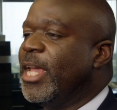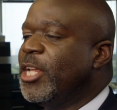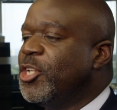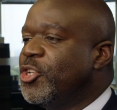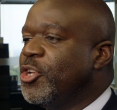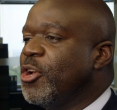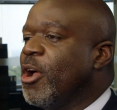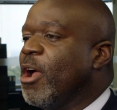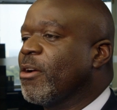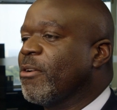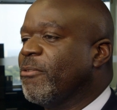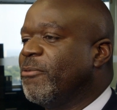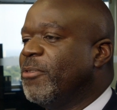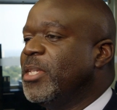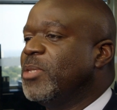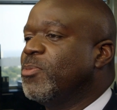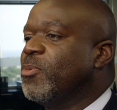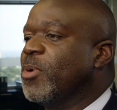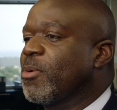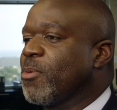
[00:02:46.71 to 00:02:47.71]
in
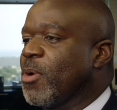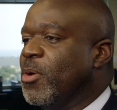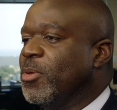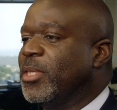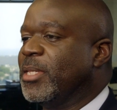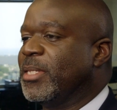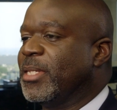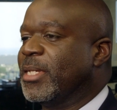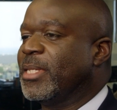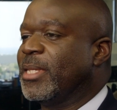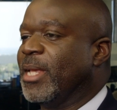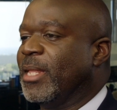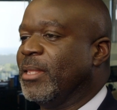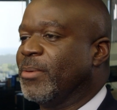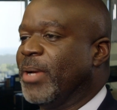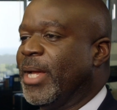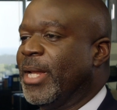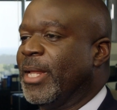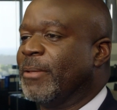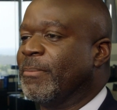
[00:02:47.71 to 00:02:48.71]
geographies where growth is
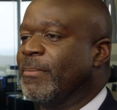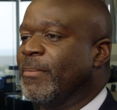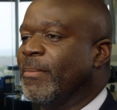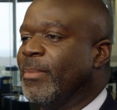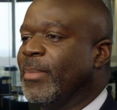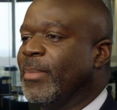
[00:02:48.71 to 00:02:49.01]
accelerating.